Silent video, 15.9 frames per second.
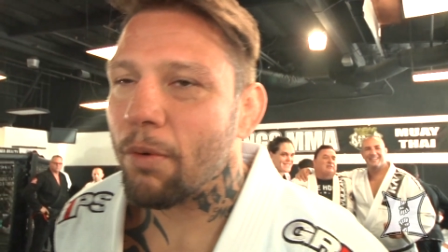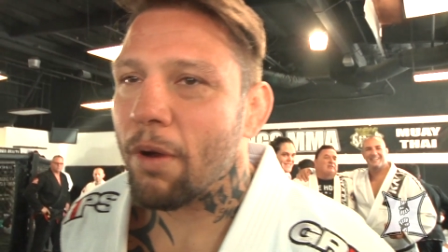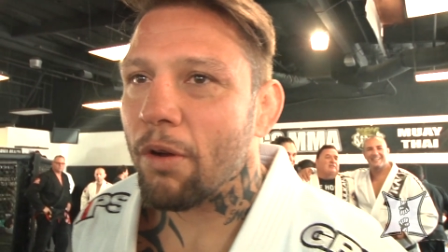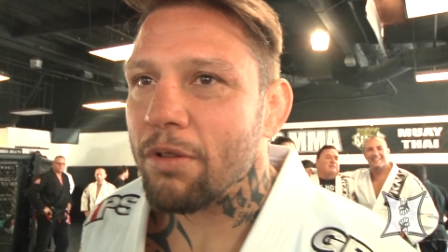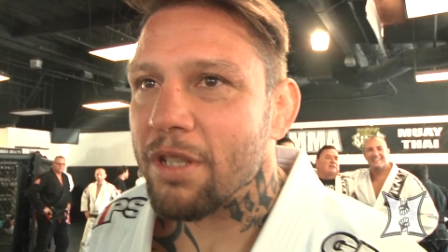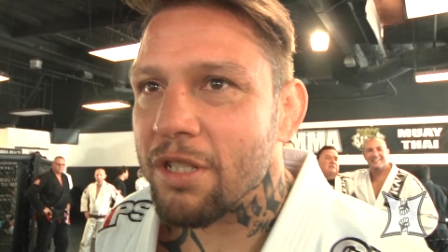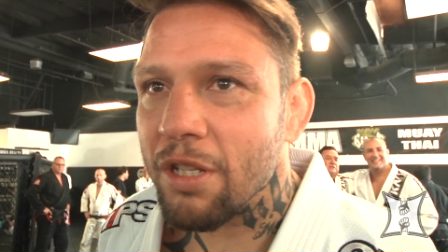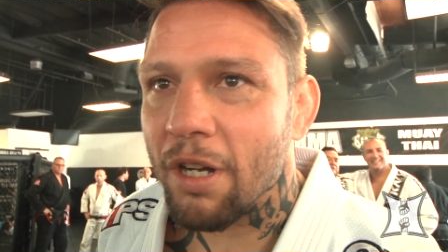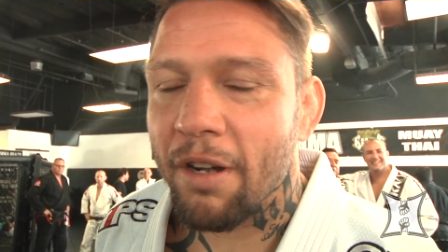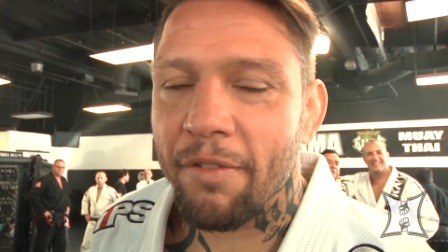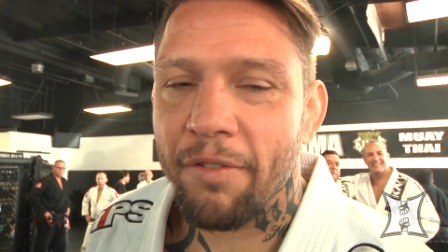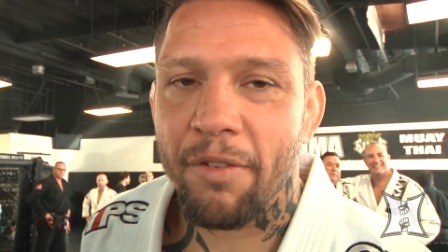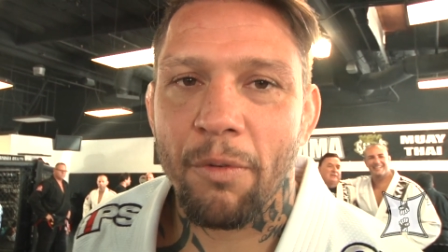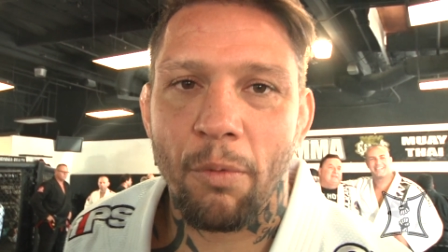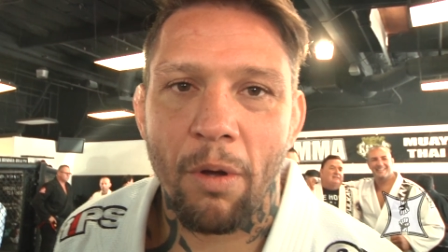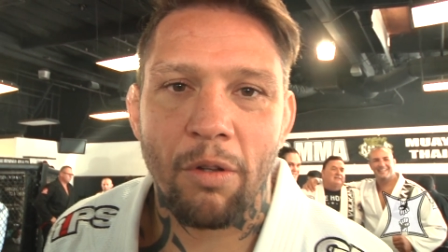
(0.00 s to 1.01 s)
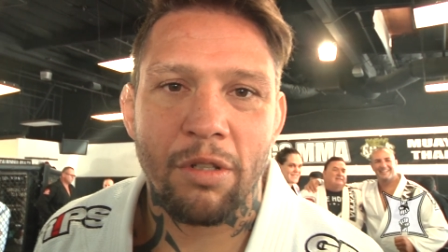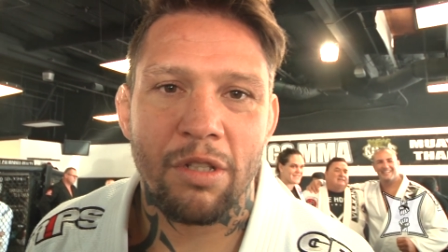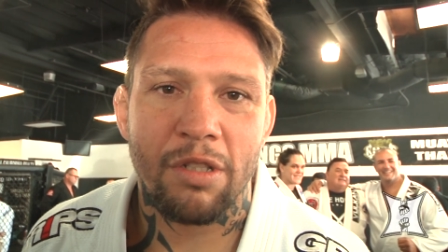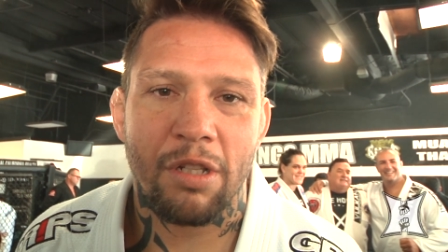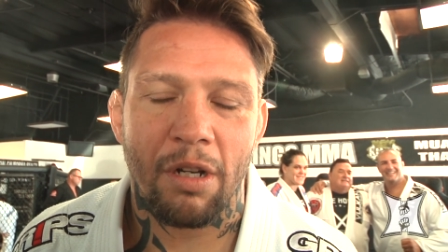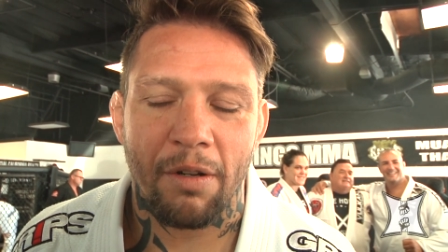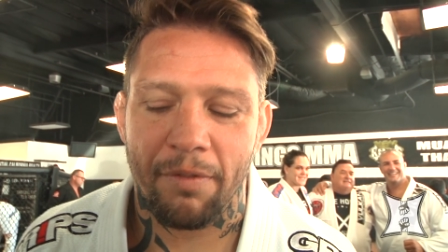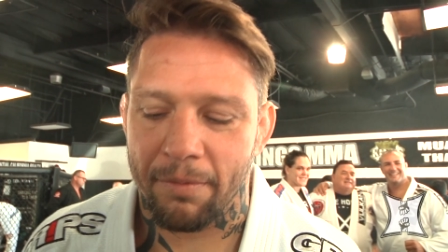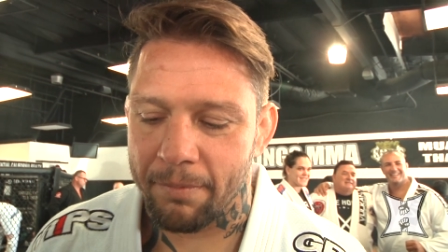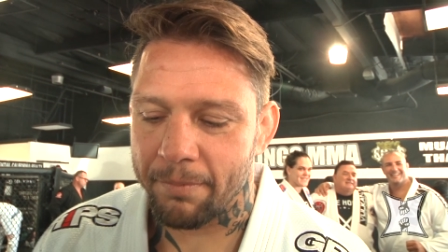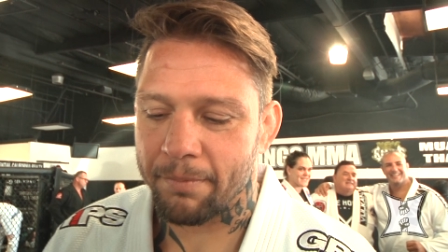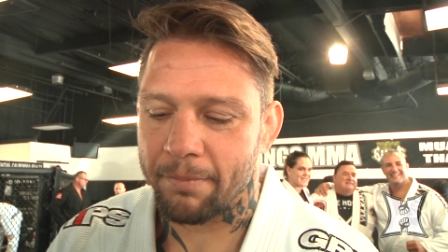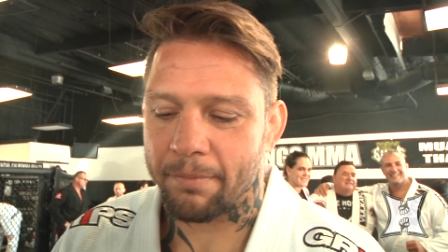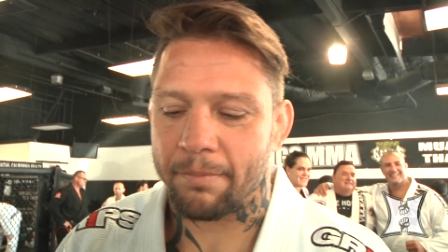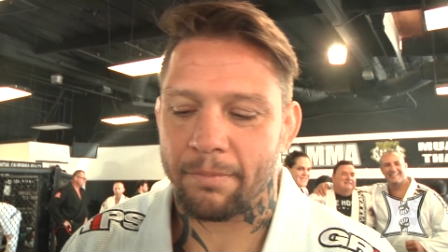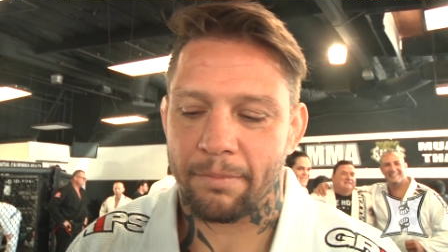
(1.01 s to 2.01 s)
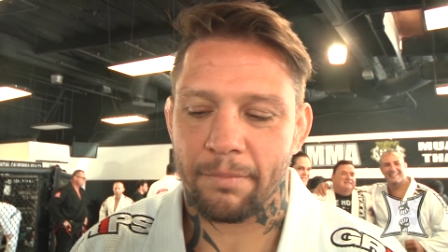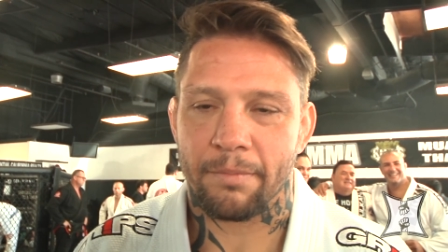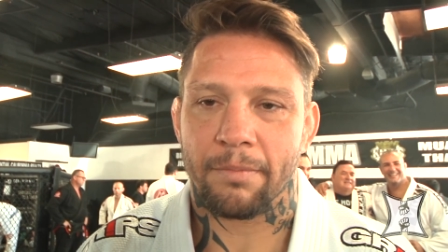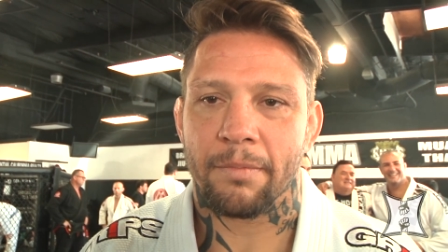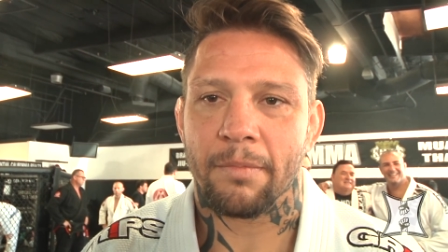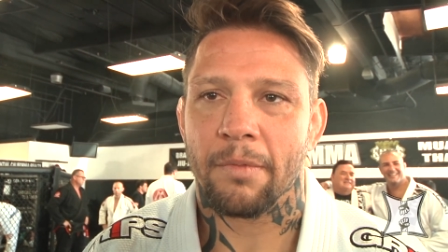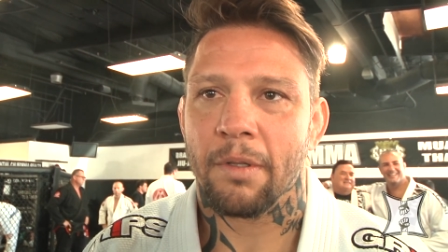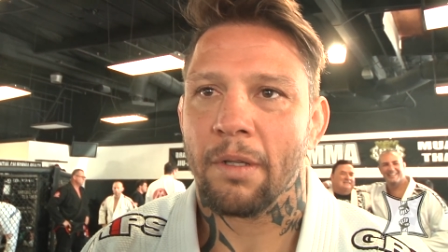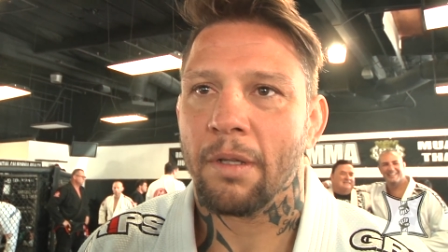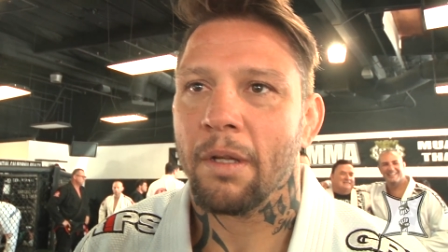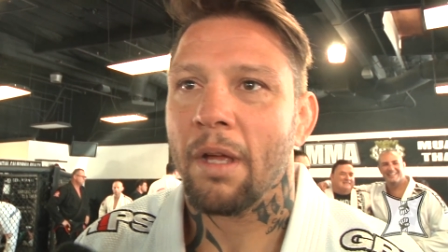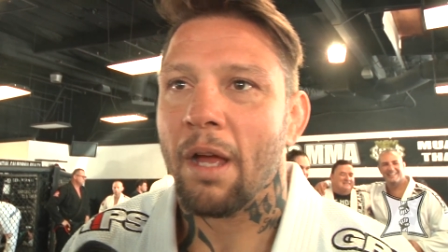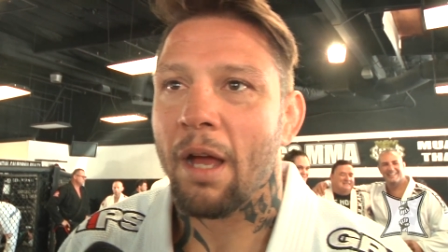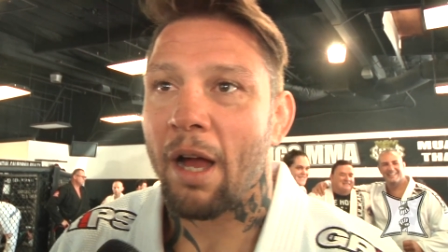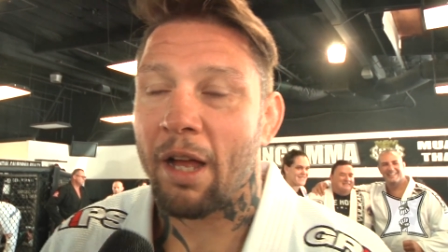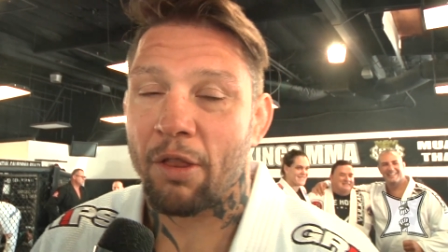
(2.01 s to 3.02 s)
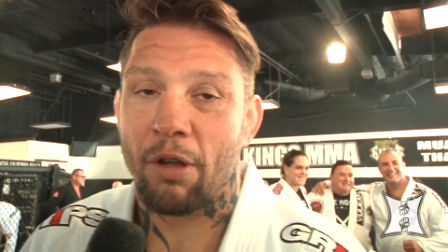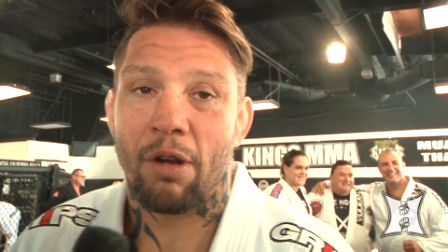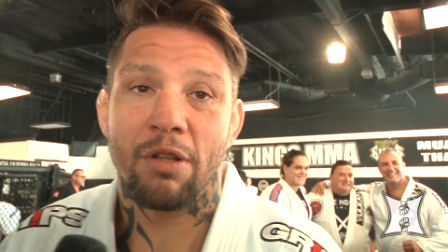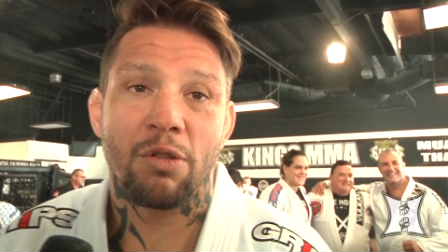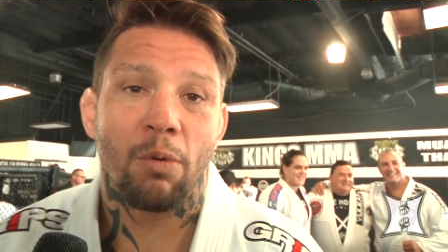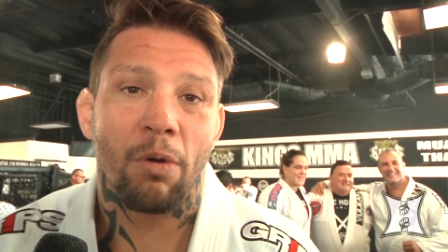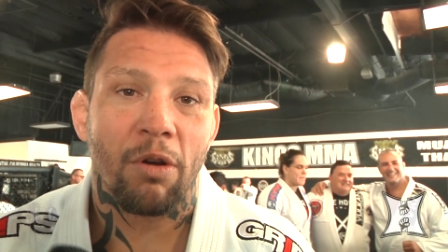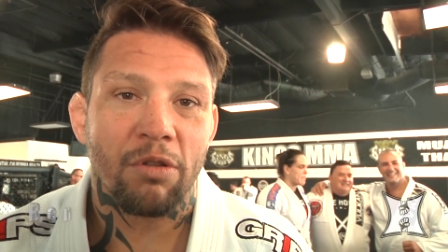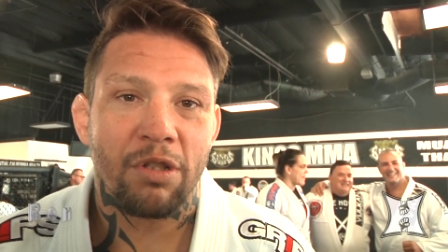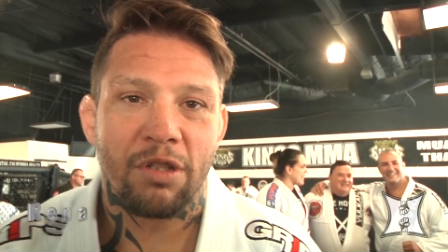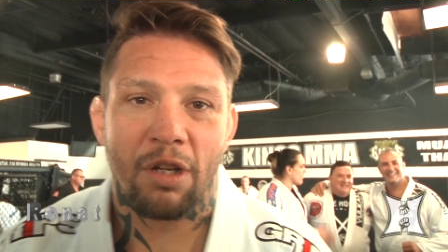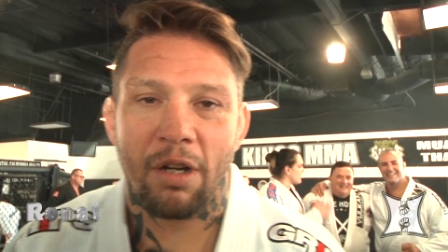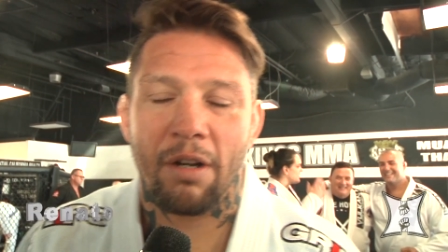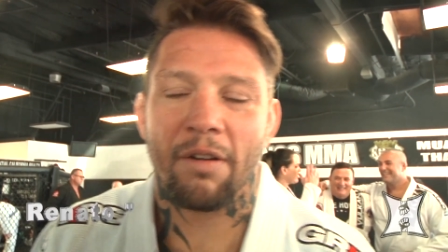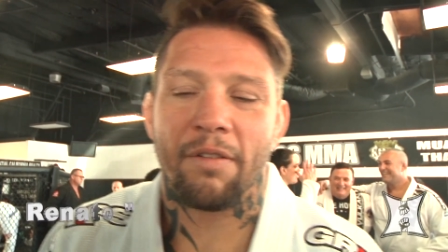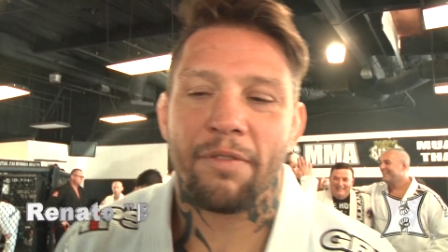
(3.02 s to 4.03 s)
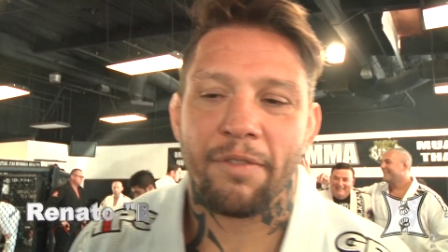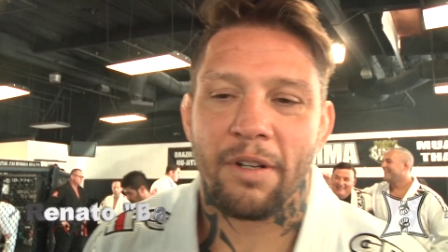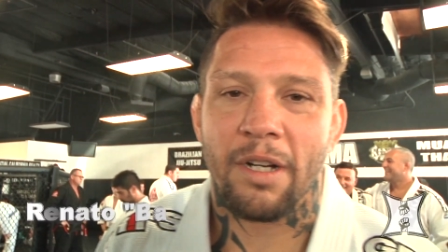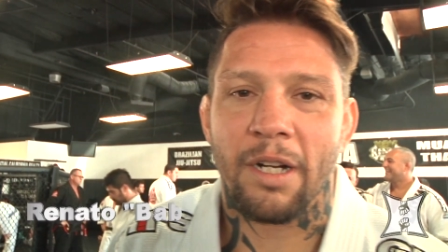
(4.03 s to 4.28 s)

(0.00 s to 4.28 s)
well-deserved, well-deserved. I thought he's was well-deserved